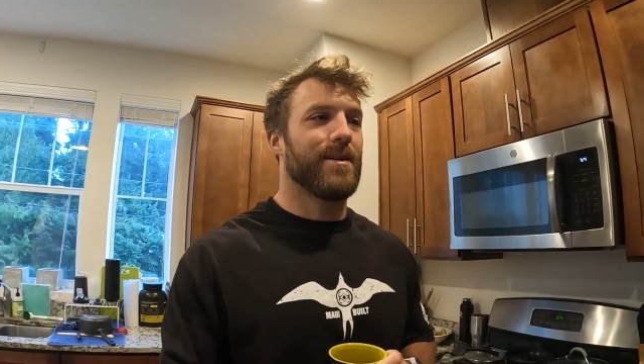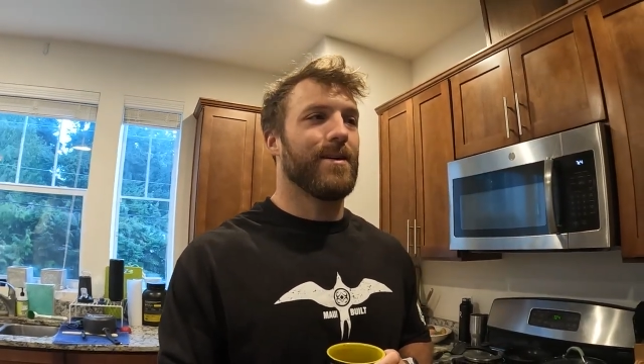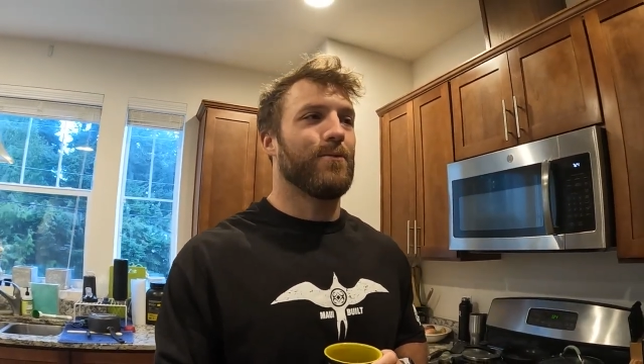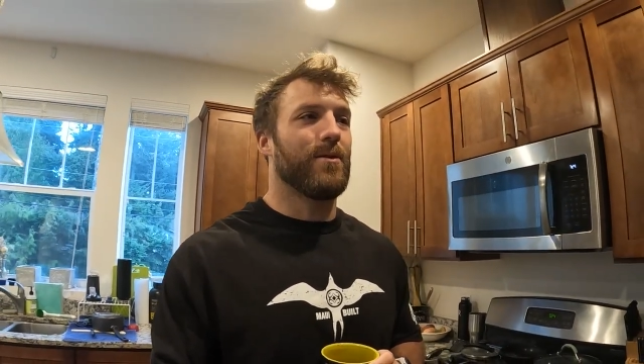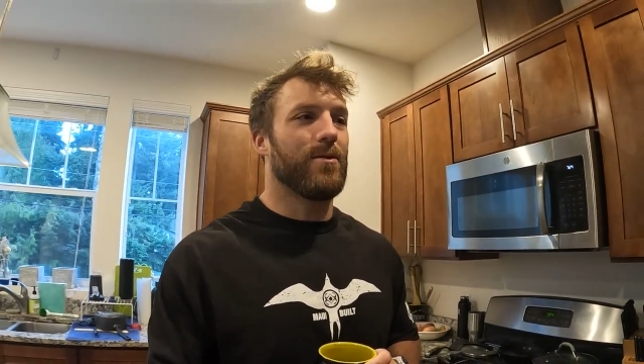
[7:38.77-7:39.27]

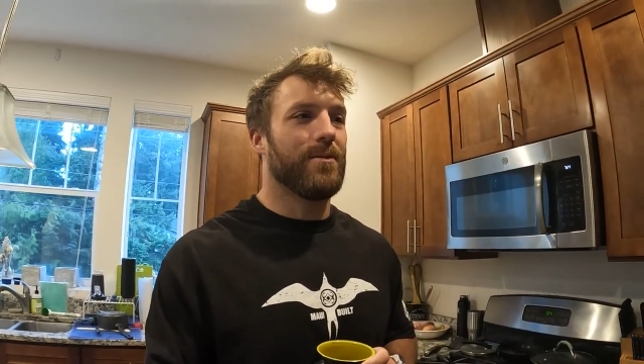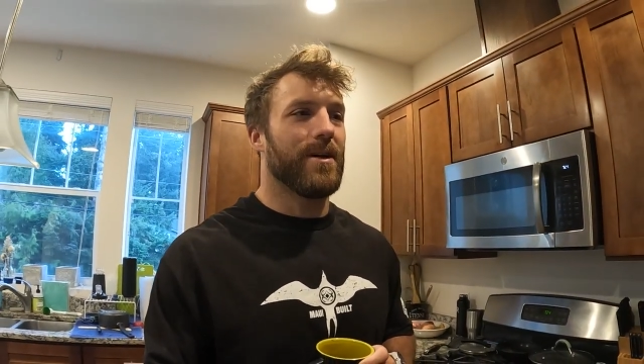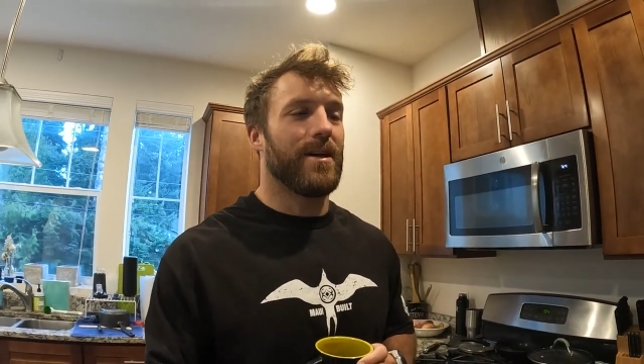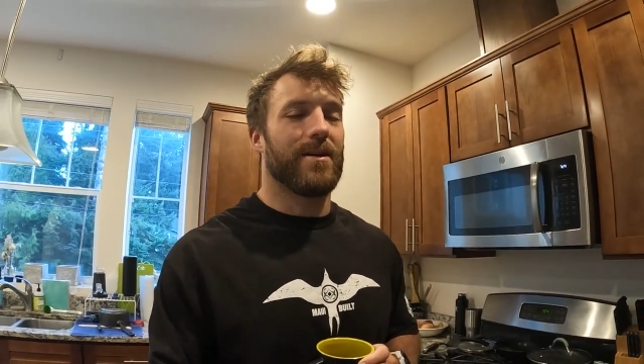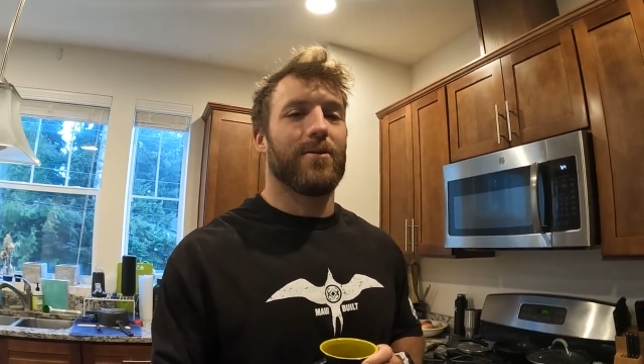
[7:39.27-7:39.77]
and we will be
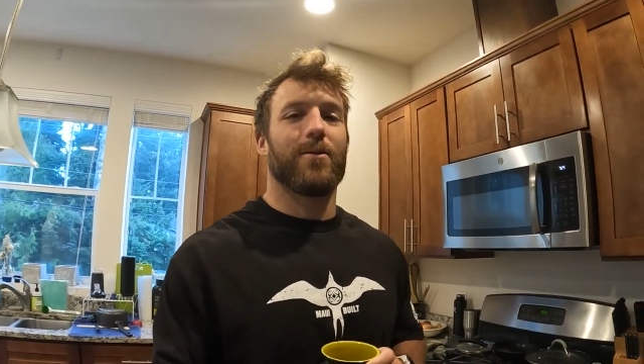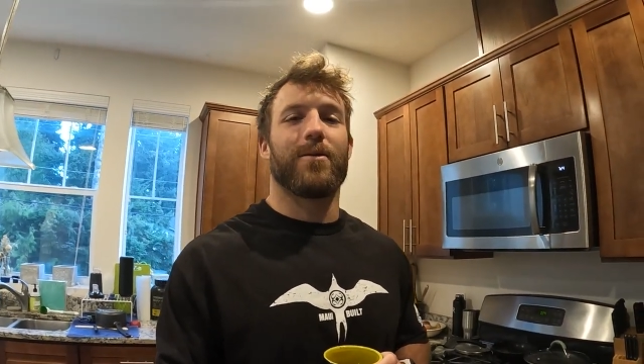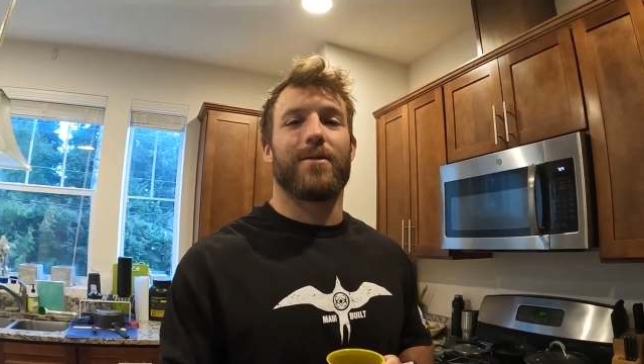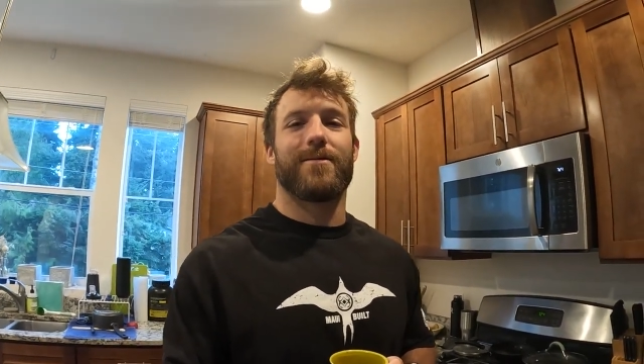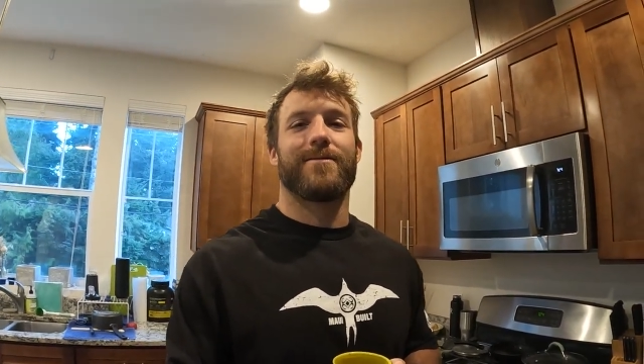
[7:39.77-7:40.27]
heading
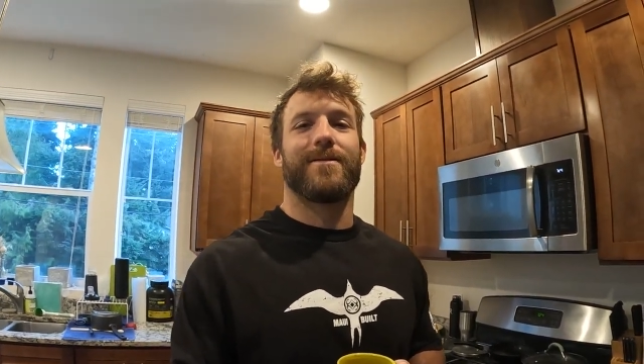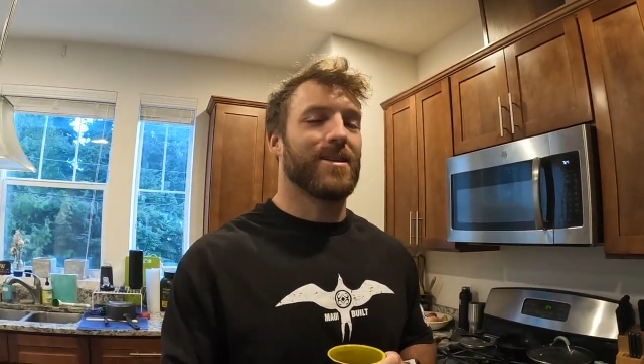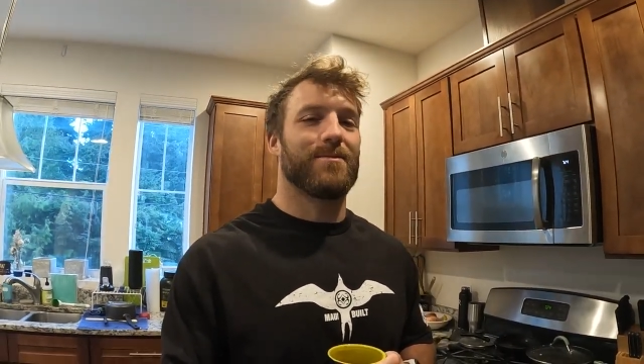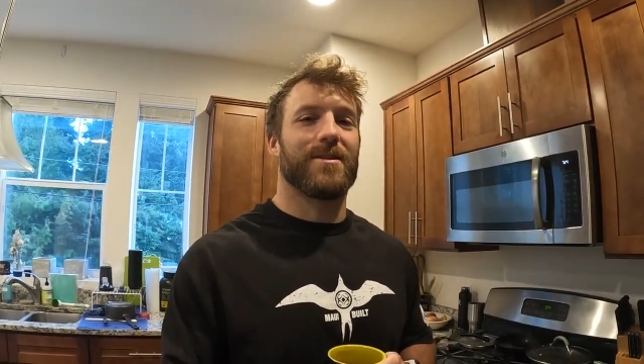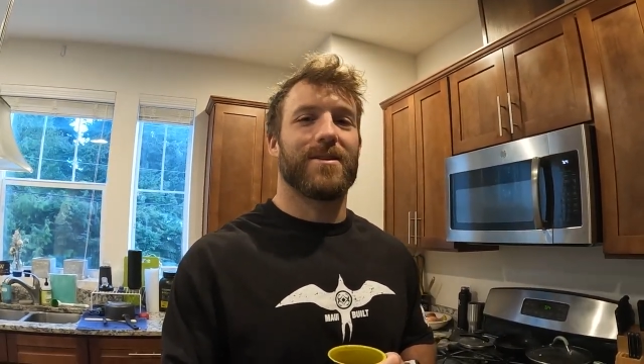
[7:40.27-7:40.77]
north. It's
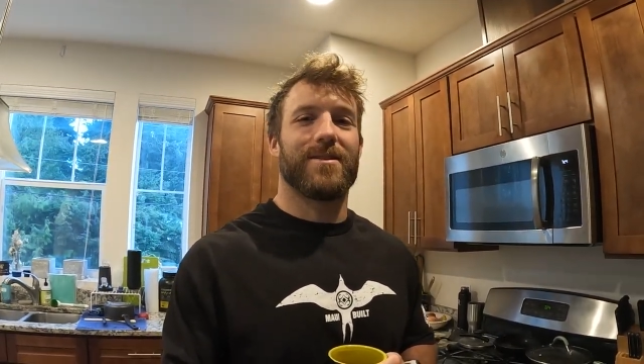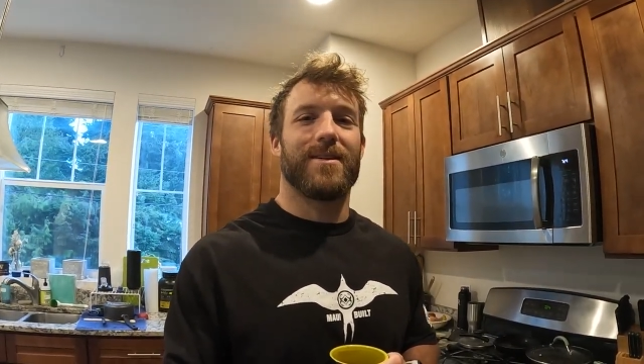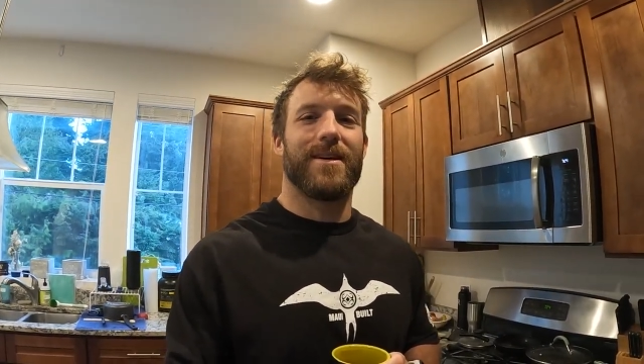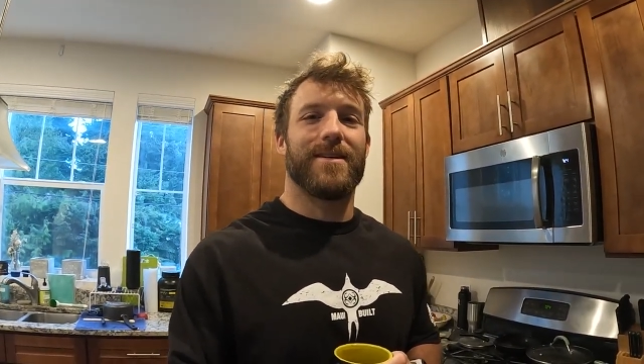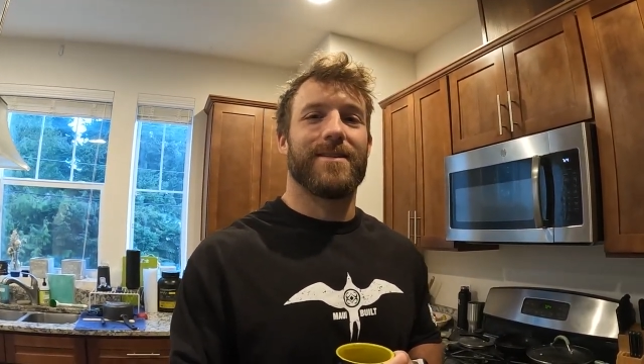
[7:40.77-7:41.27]
gonna be a good
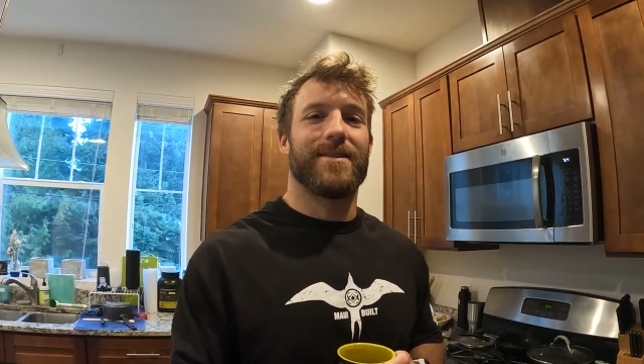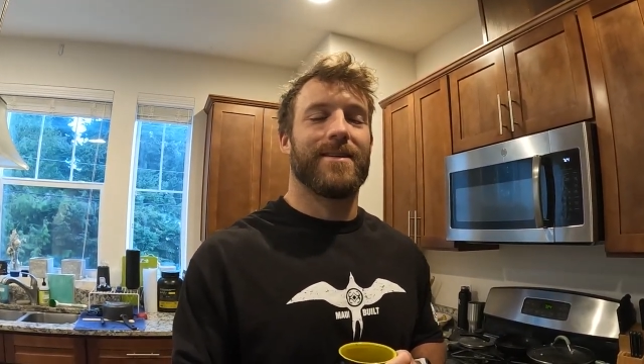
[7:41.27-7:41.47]
day.